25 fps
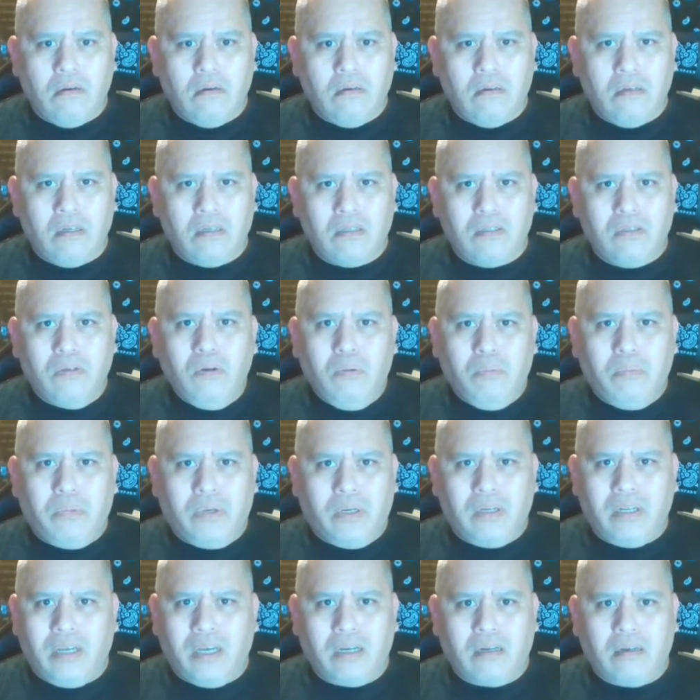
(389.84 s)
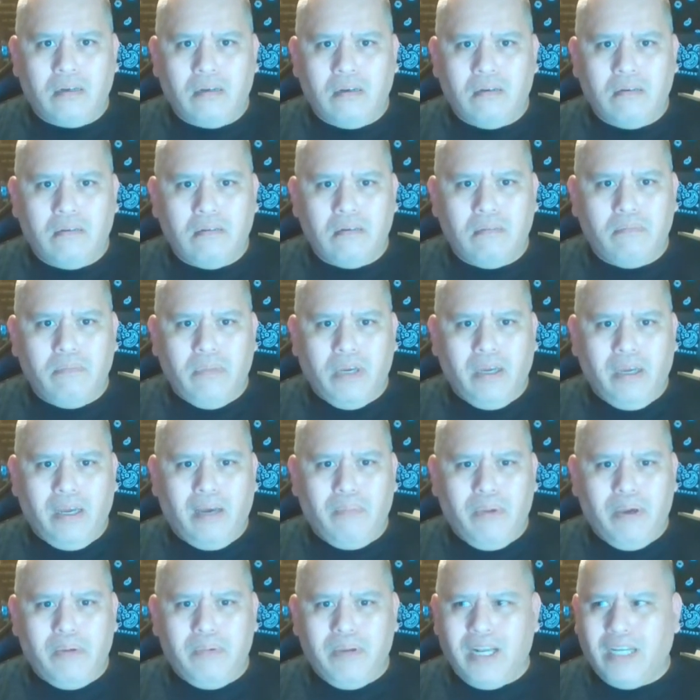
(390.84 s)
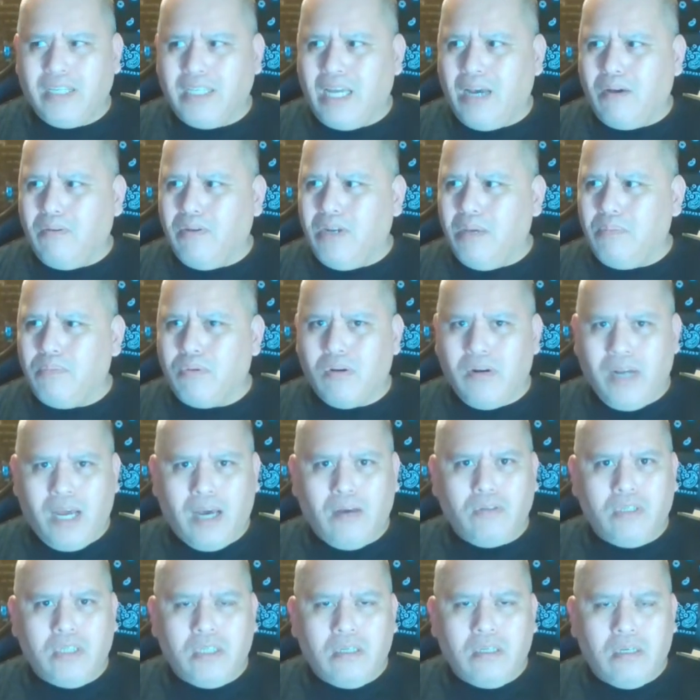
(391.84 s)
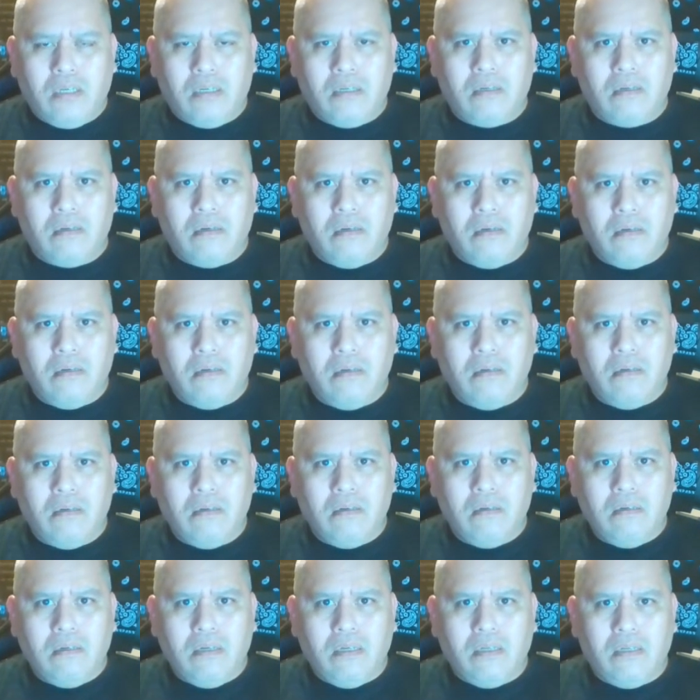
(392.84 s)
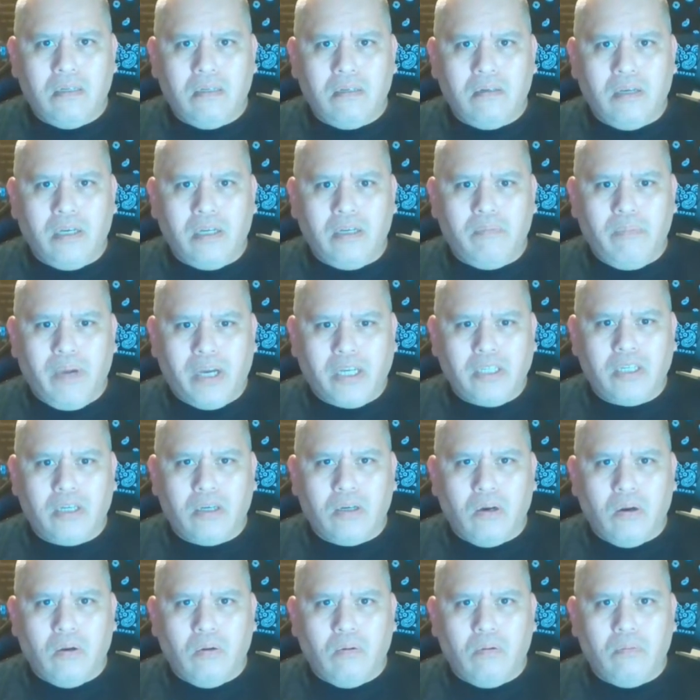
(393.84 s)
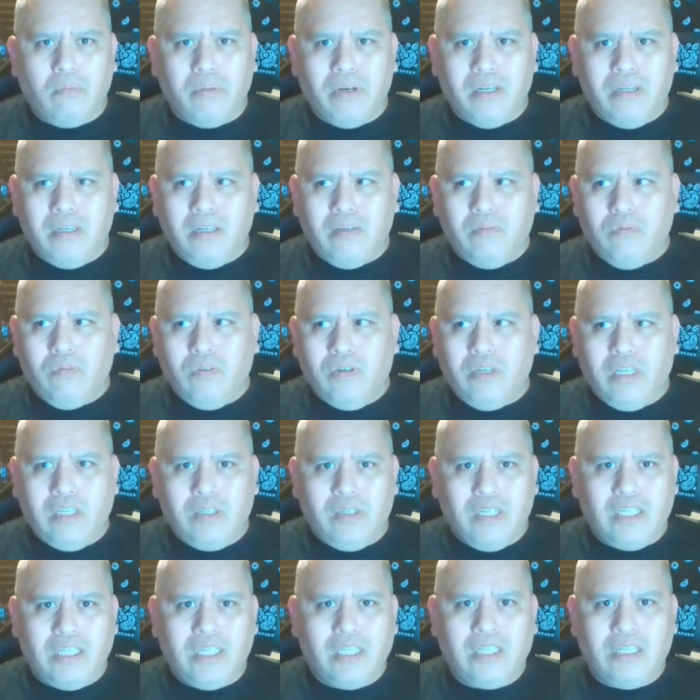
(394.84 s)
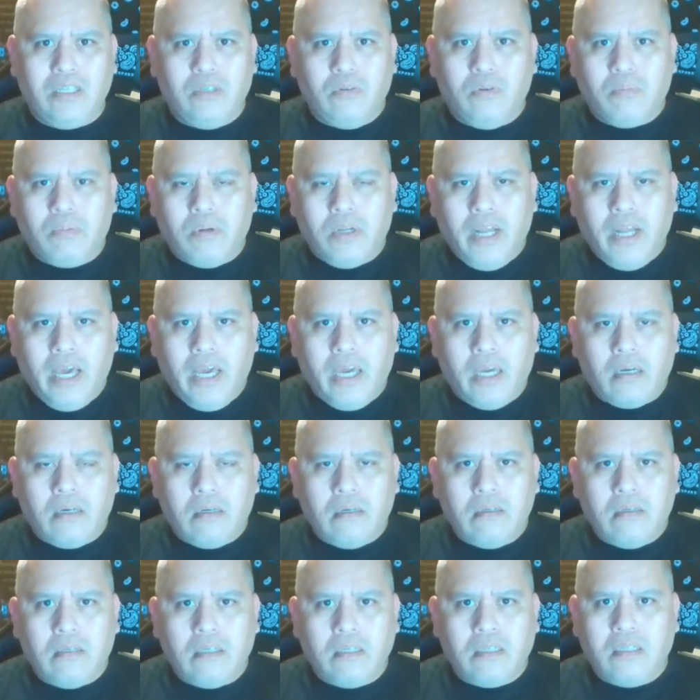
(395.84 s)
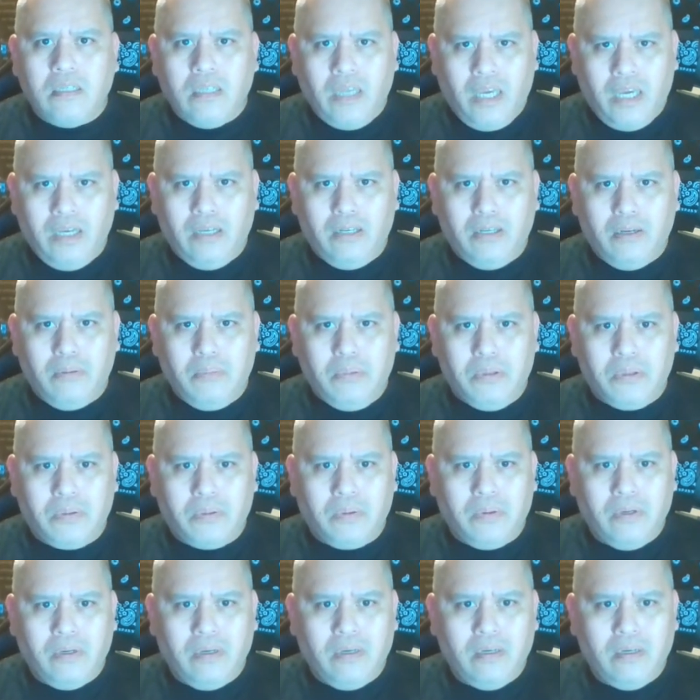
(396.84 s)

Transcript: Like, stupid. Like, yeah, maybe that's how they pronounce it in Mexico, but this isn't AAA. This is AEW.